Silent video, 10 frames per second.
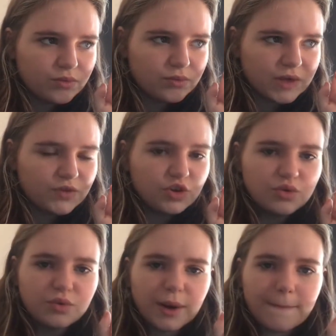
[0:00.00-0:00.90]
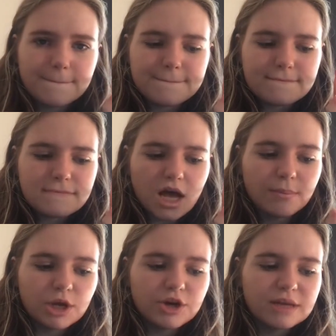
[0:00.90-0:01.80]

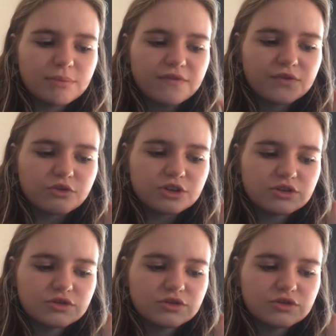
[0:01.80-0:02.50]
upload it before the